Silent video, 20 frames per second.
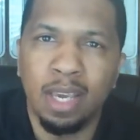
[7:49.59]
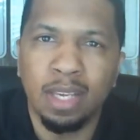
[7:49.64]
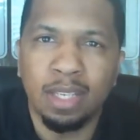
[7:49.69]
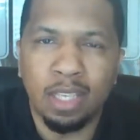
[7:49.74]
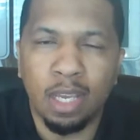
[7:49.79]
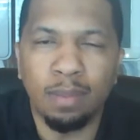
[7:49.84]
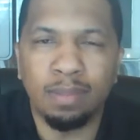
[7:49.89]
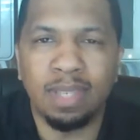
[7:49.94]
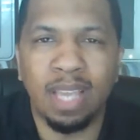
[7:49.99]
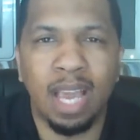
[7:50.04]

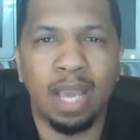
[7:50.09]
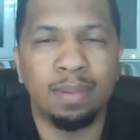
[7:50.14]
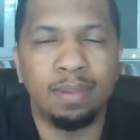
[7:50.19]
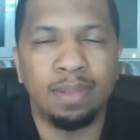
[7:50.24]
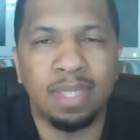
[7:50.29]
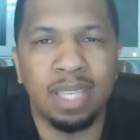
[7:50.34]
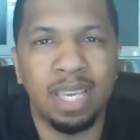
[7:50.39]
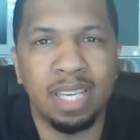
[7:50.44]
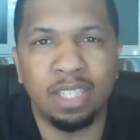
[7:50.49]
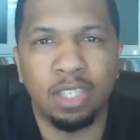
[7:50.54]
Sometimes
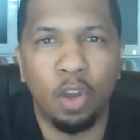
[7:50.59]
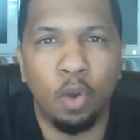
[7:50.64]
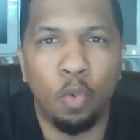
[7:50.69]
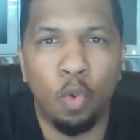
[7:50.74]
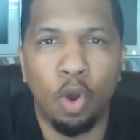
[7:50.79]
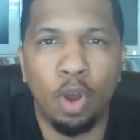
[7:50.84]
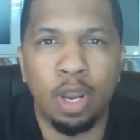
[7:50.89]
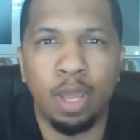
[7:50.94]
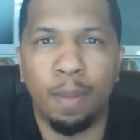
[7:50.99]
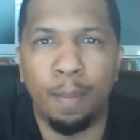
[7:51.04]
things are
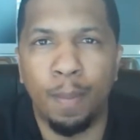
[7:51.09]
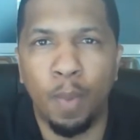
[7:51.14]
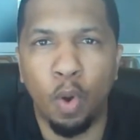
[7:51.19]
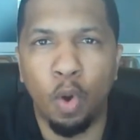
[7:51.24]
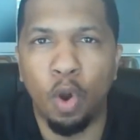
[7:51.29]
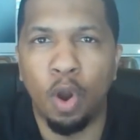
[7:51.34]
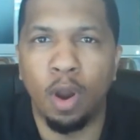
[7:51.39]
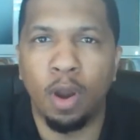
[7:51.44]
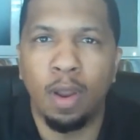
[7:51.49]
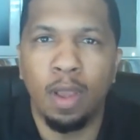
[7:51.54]
wanted
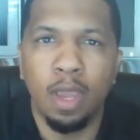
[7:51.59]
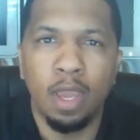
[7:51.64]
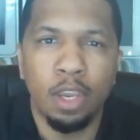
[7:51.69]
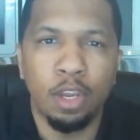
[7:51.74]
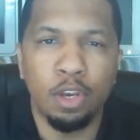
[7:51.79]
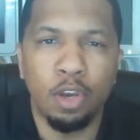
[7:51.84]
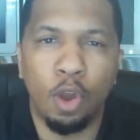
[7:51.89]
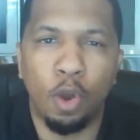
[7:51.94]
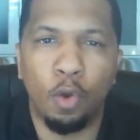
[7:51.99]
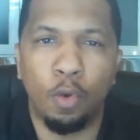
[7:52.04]
more,
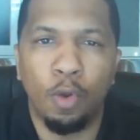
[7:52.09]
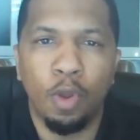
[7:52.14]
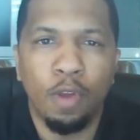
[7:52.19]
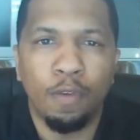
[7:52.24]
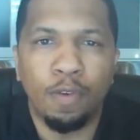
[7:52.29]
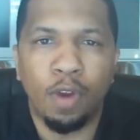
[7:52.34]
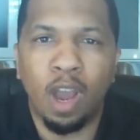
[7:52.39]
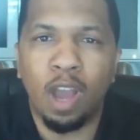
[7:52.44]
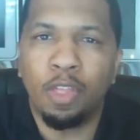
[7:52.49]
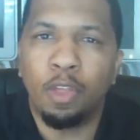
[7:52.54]
you know,
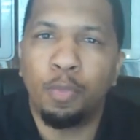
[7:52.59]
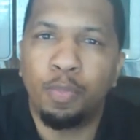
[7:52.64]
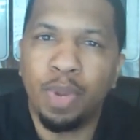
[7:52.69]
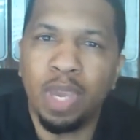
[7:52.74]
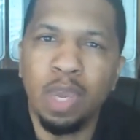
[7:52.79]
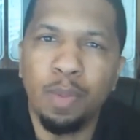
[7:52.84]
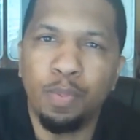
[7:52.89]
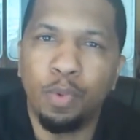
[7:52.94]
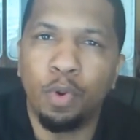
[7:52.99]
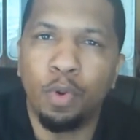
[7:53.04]
for other
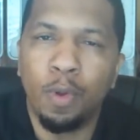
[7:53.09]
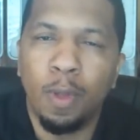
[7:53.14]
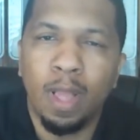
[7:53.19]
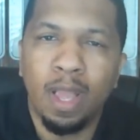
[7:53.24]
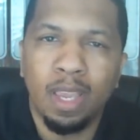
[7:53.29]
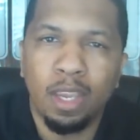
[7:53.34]
people,